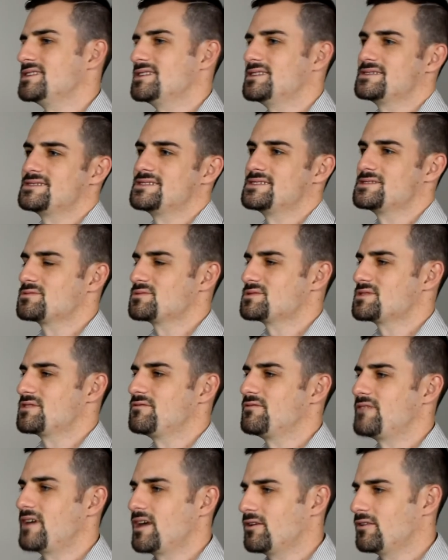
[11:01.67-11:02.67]
this. This was a
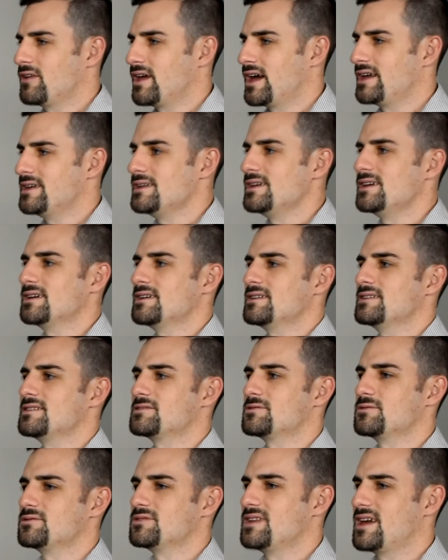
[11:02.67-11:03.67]
failed idea.
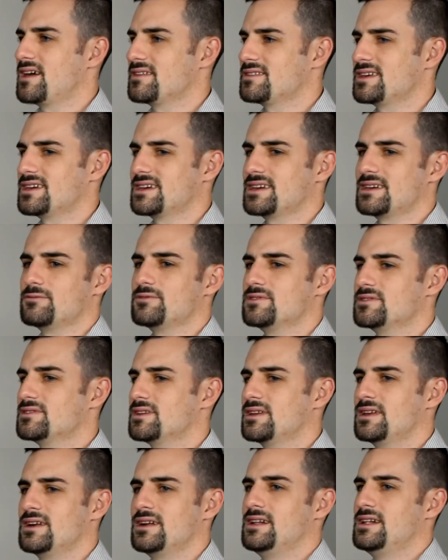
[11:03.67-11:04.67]
This was nothing. It was,
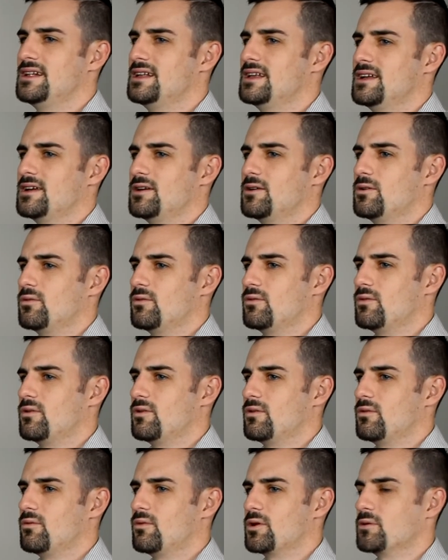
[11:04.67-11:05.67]

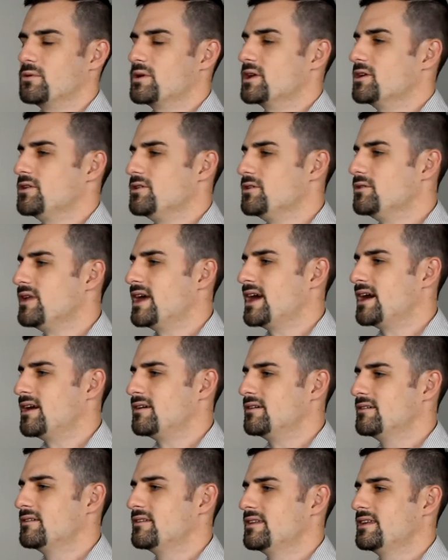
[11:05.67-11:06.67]
what are we going to do
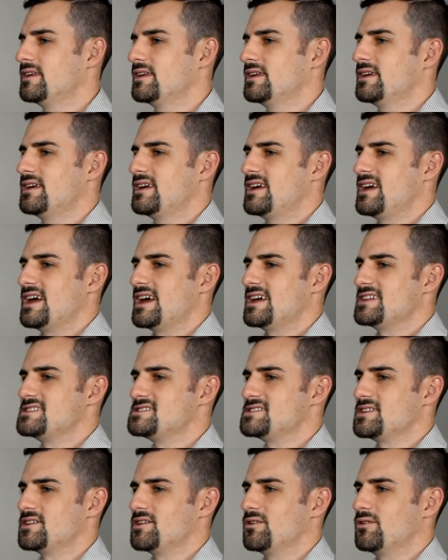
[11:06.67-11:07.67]
now? And
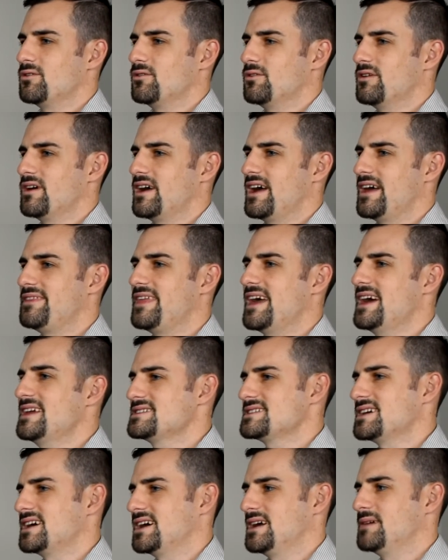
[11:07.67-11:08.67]
so at that
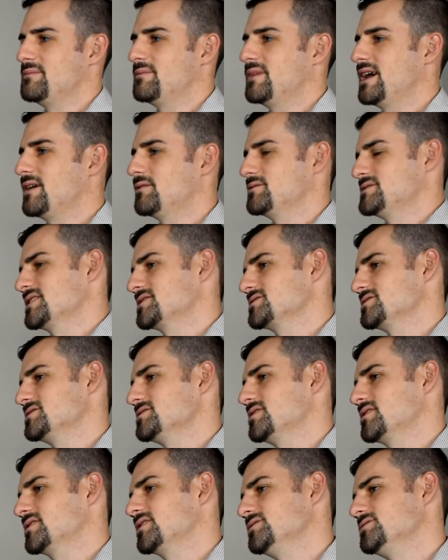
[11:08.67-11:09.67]
time, I was actually
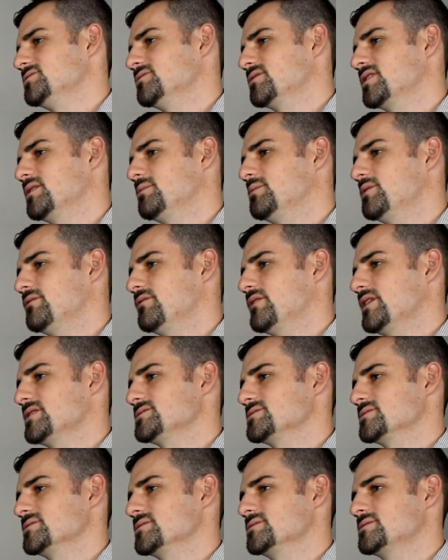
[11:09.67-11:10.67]
talking to a couple of
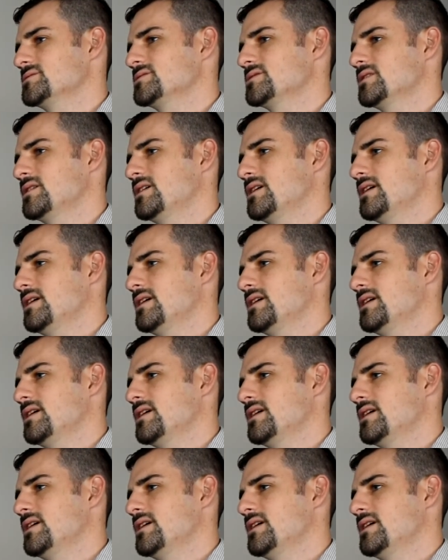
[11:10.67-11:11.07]
investors